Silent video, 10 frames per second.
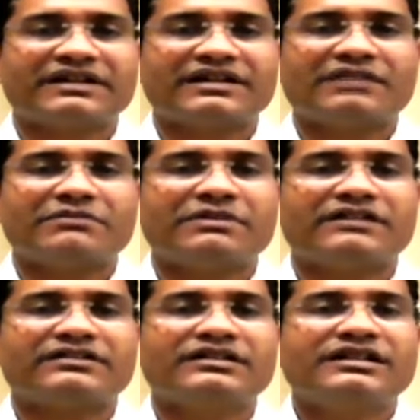
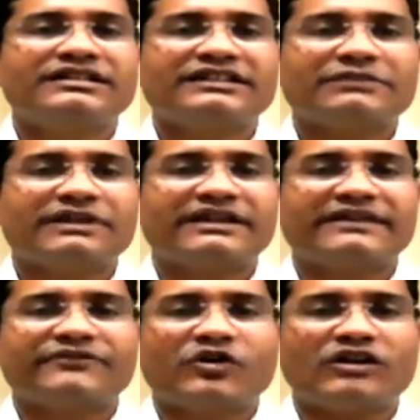number, there'll be a
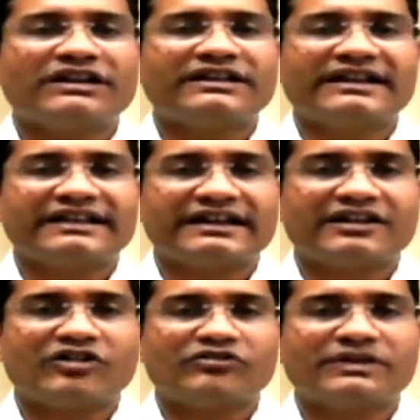fall in net
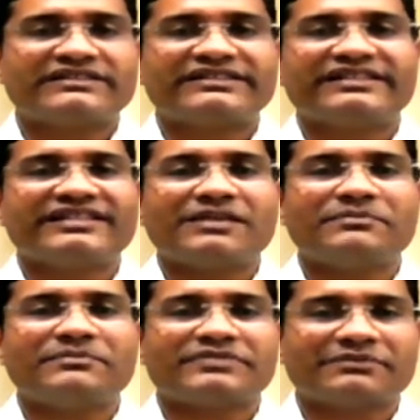headcount. But this is a,
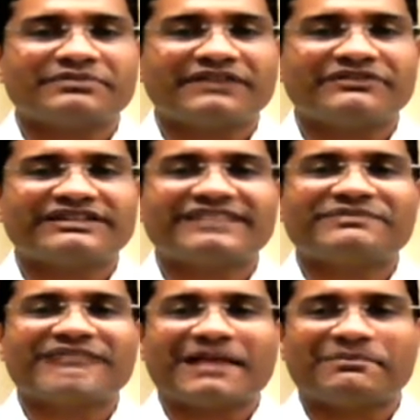um, something which has
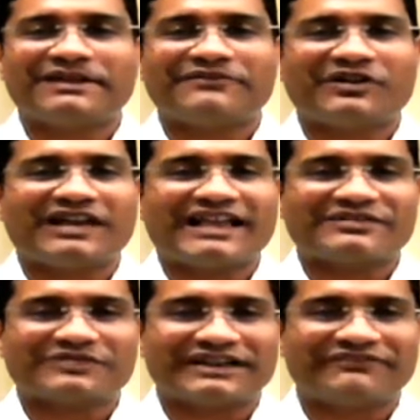been happening for last
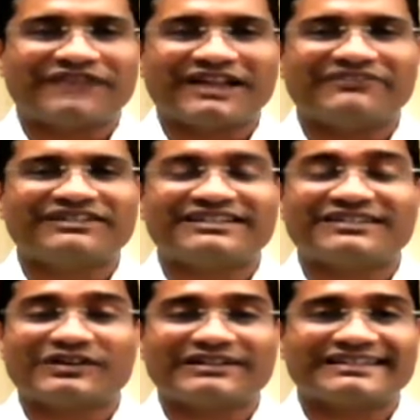25 years,
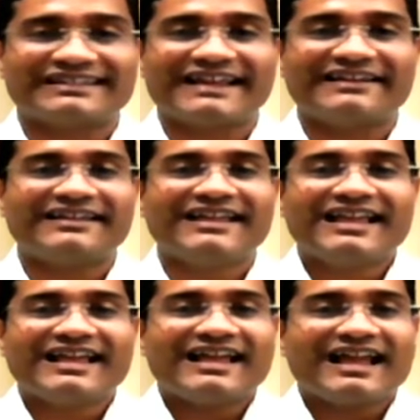honestly. And,
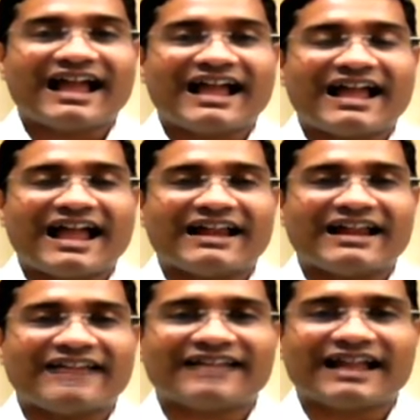uh, and,
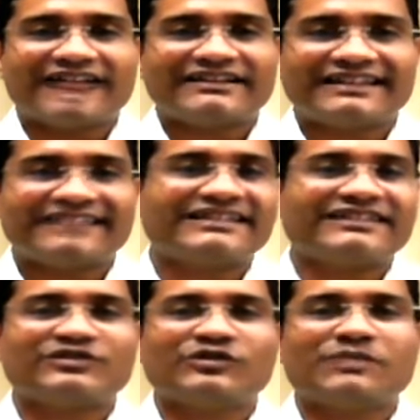and I think there is
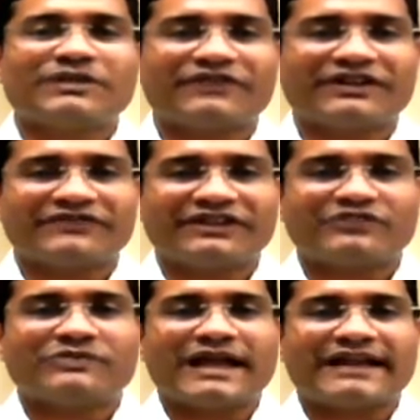no perfect way to
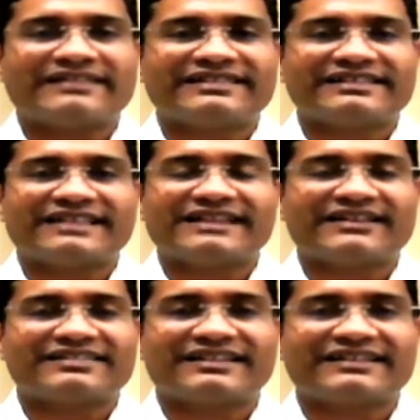manage this. And
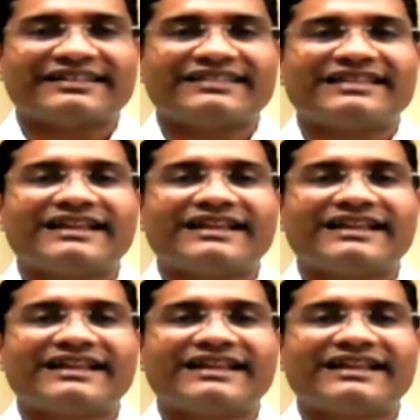that's the reason that